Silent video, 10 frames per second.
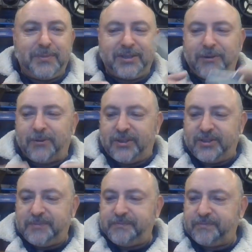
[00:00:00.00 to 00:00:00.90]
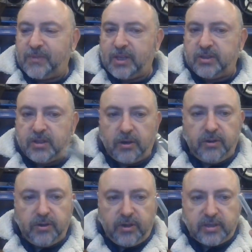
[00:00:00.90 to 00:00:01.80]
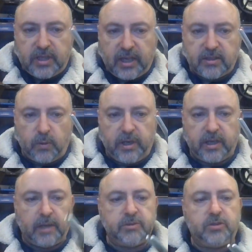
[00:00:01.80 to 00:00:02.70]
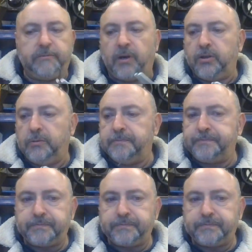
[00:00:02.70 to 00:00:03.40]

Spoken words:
Big difference. So this has it when it comes to volume